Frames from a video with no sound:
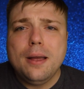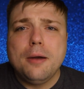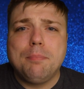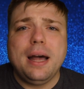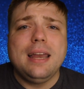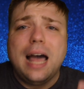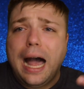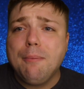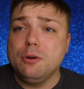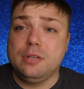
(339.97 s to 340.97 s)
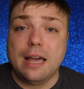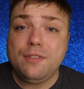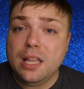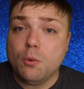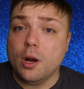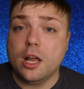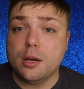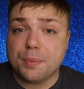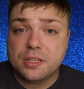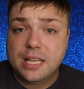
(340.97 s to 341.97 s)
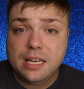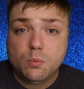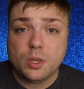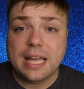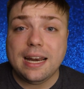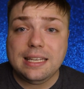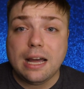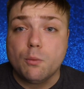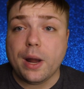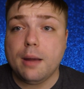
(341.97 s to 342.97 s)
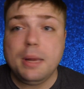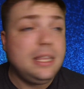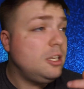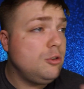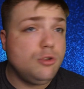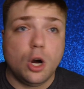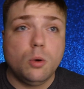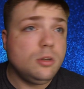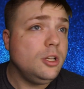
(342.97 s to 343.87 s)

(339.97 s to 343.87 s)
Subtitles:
but I would definitely 100%, without a doubt, recommend that you don't